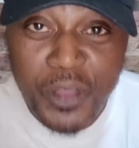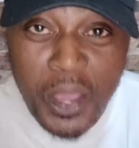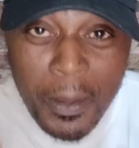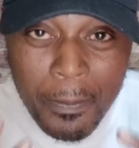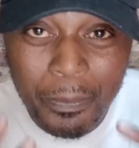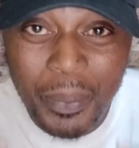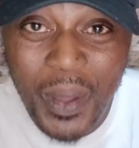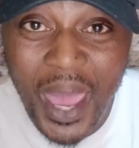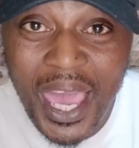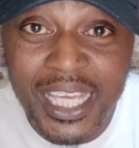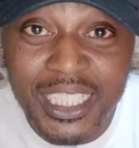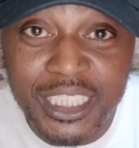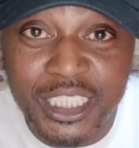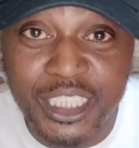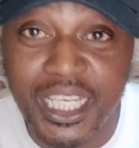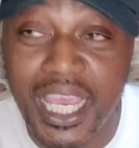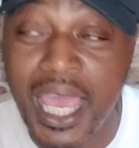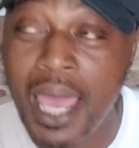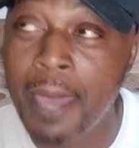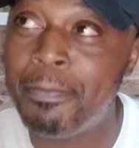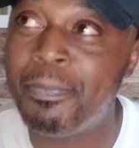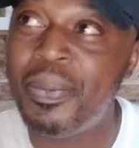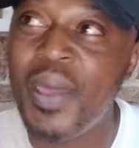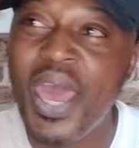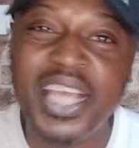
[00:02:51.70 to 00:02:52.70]
I think Paige,
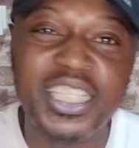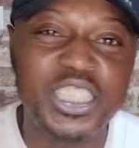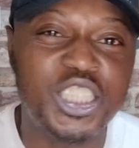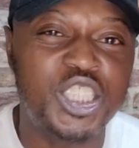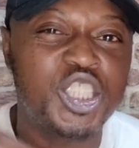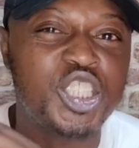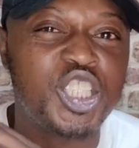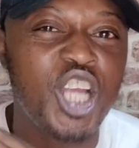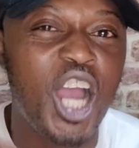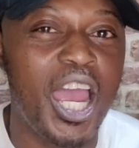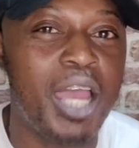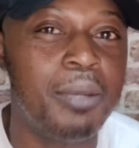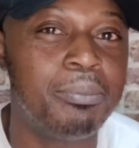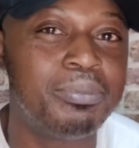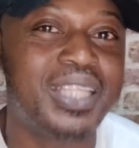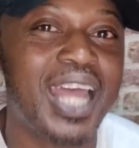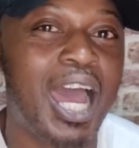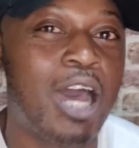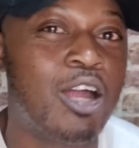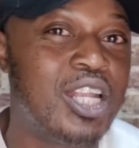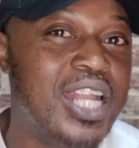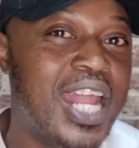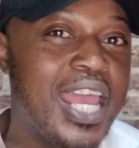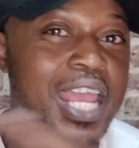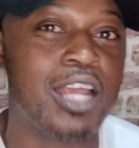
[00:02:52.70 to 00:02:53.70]
yeah, Paige shut him
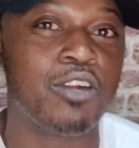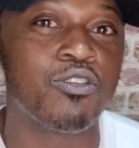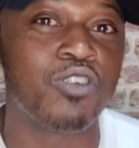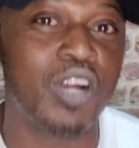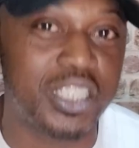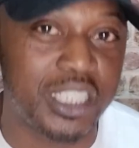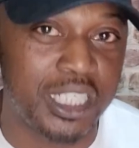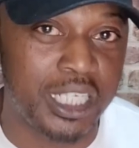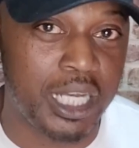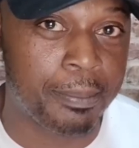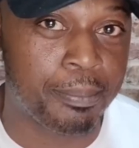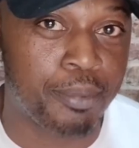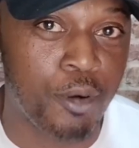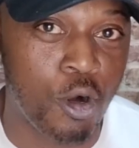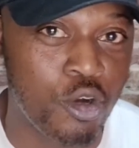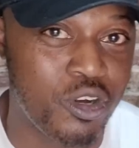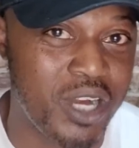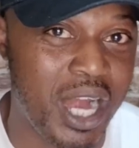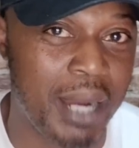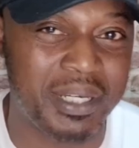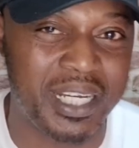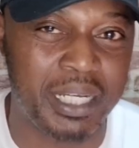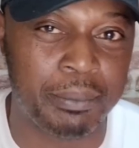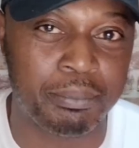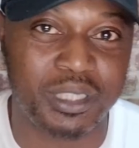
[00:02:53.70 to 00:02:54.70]
down later on in the
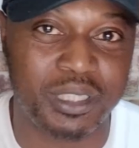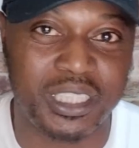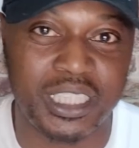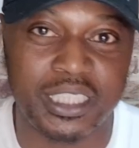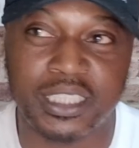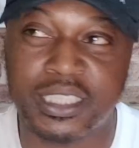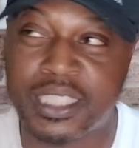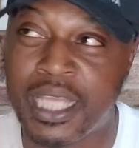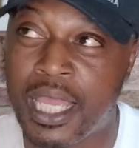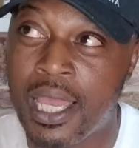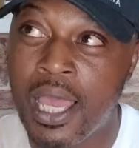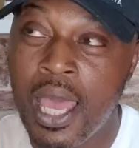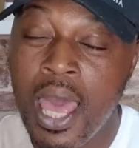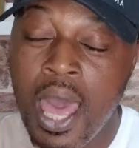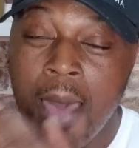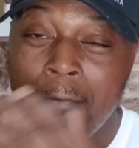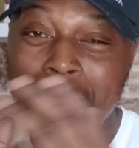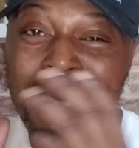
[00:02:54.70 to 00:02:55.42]
program and them things there.